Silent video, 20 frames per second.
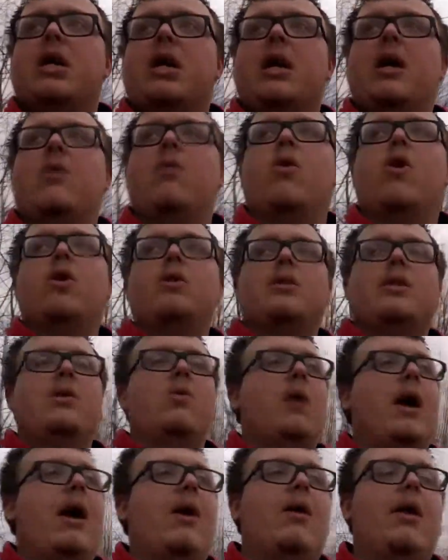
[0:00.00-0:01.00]
We're gonna see
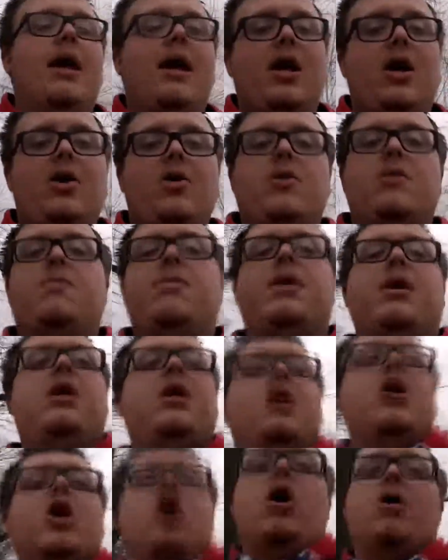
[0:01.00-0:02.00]
how that goes, but
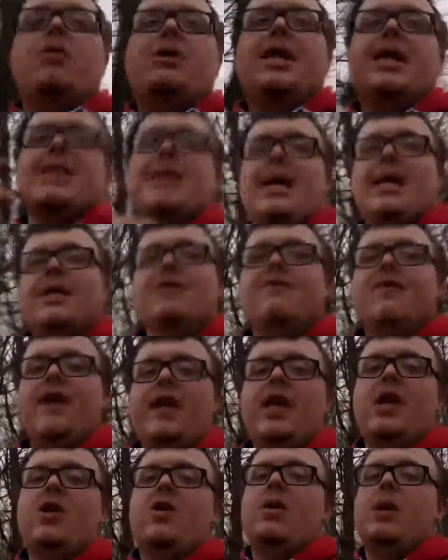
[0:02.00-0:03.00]
hope you guys like this
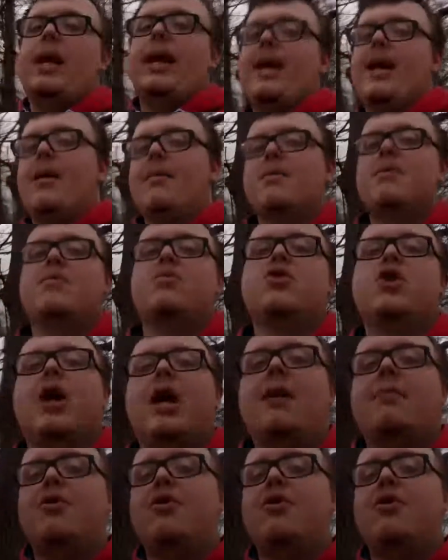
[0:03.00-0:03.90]
video. Like, comment, subscribe.